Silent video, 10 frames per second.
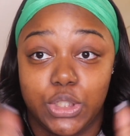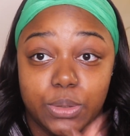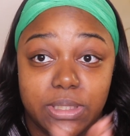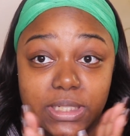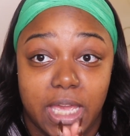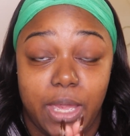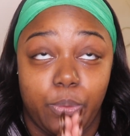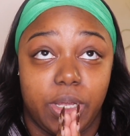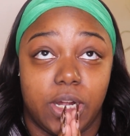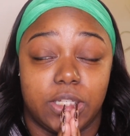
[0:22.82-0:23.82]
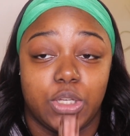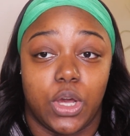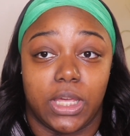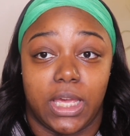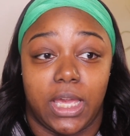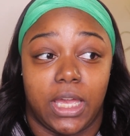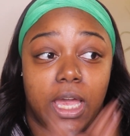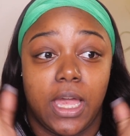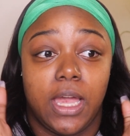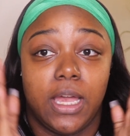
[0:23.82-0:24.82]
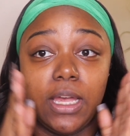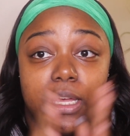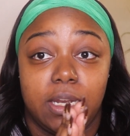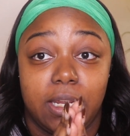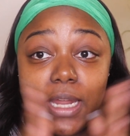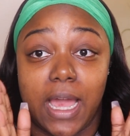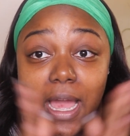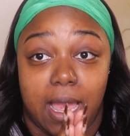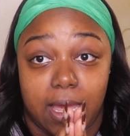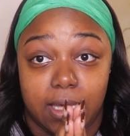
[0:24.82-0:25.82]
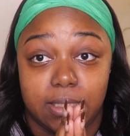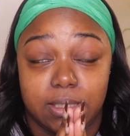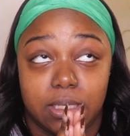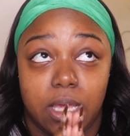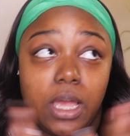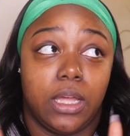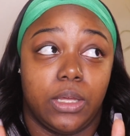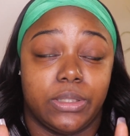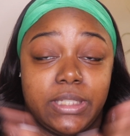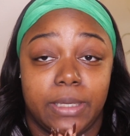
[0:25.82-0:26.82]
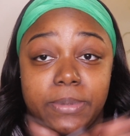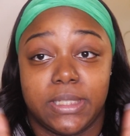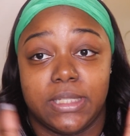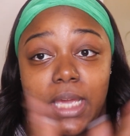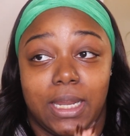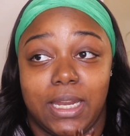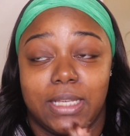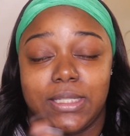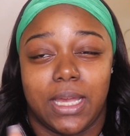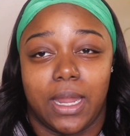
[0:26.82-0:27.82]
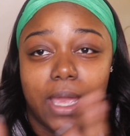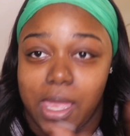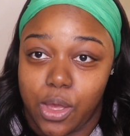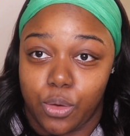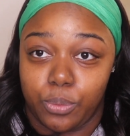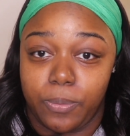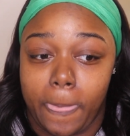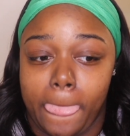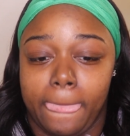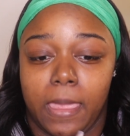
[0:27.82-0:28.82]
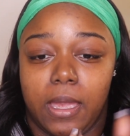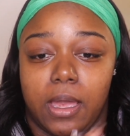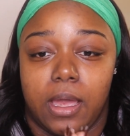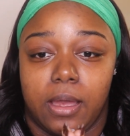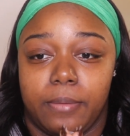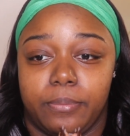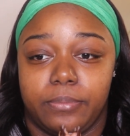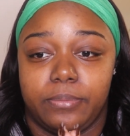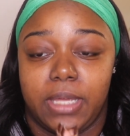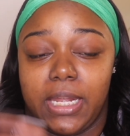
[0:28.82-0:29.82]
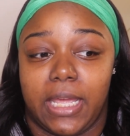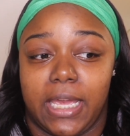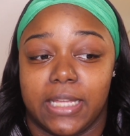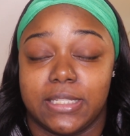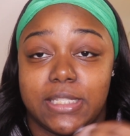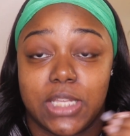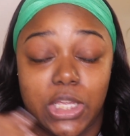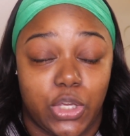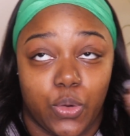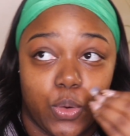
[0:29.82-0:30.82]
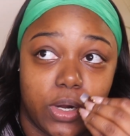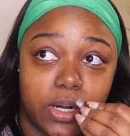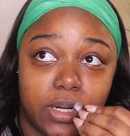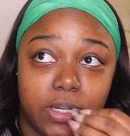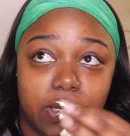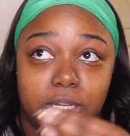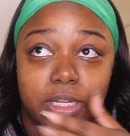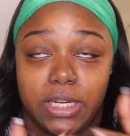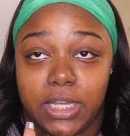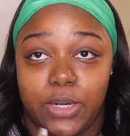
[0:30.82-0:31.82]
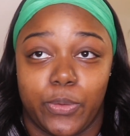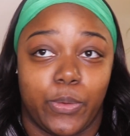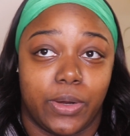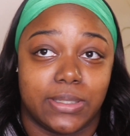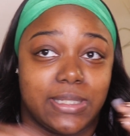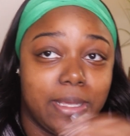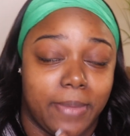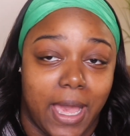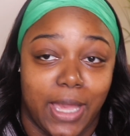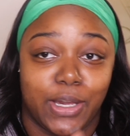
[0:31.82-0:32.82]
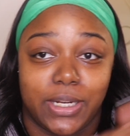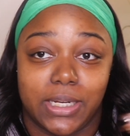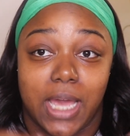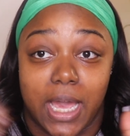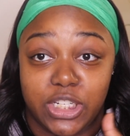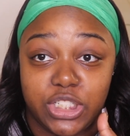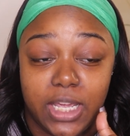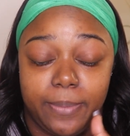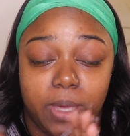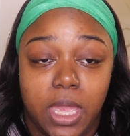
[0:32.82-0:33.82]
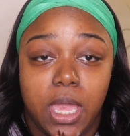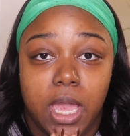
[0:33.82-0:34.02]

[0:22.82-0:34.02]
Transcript: So today we are talking hooded eyes, tips and techniques to kind of help enhance your hooded or semi-hooded eye shape.